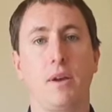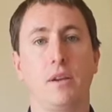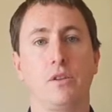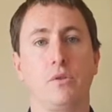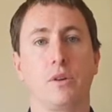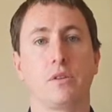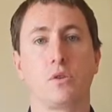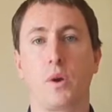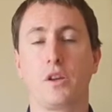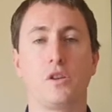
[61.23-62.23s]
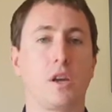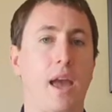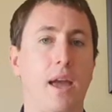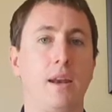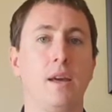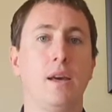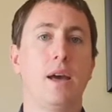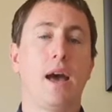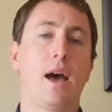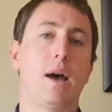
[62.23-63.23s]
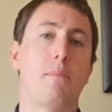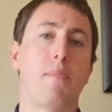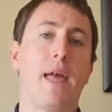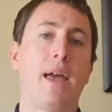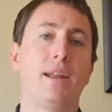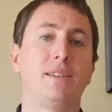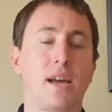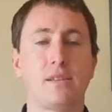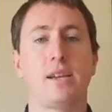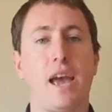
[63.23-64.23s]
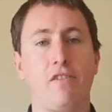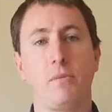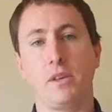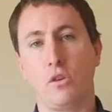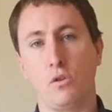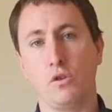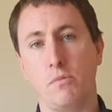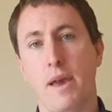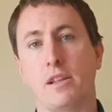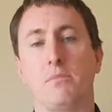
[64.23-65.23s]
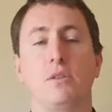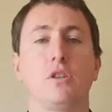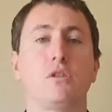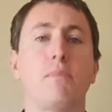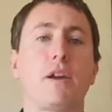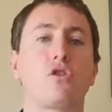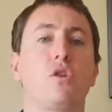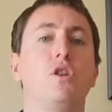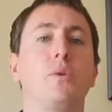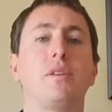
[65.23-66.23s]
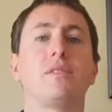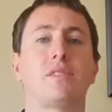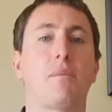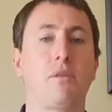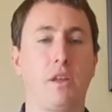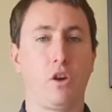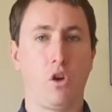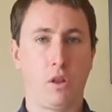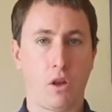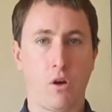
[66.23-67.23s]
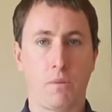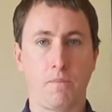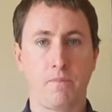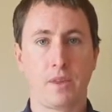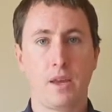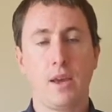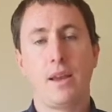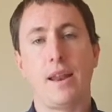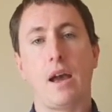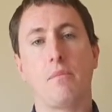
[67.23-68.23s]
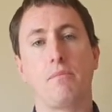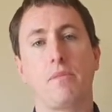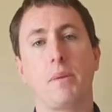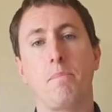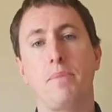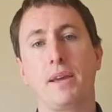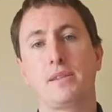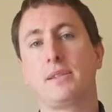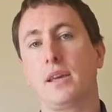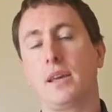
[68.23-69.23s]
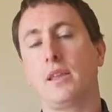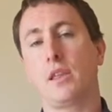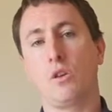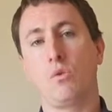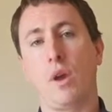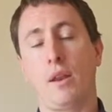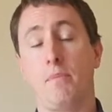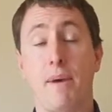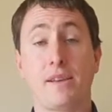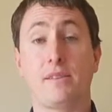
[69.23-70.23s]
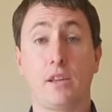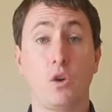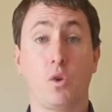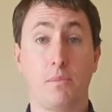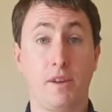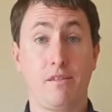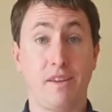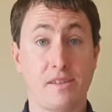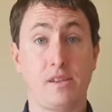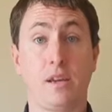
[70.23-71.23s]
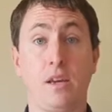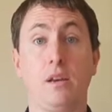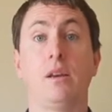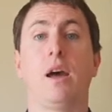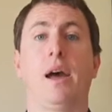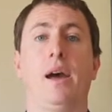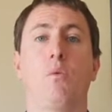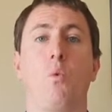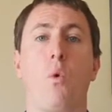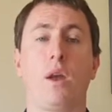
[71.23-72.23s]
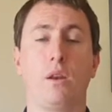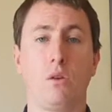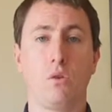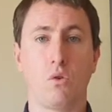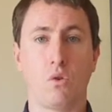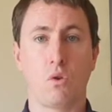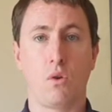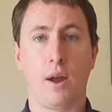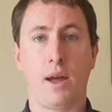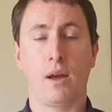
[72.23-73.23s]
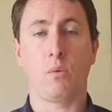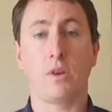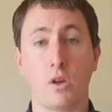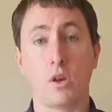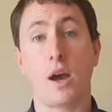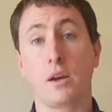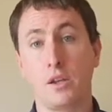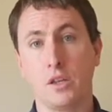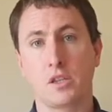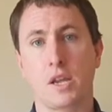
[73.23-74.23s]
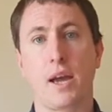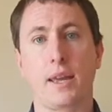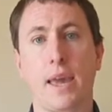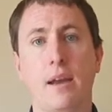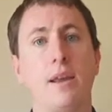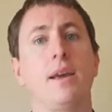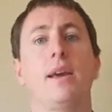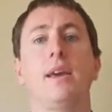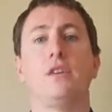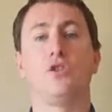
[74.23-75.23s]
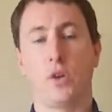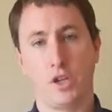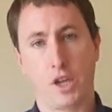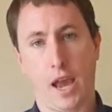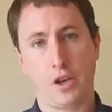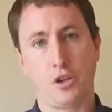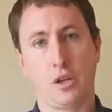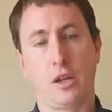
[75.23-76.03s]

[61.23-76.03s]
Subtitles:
it, doing as quick as you can. And it doesn't have to be huge amounts, but just make sure you're doing something early on. Now, the biggest thing and best thing you want to be investing in when you're young and you're starting out is your education.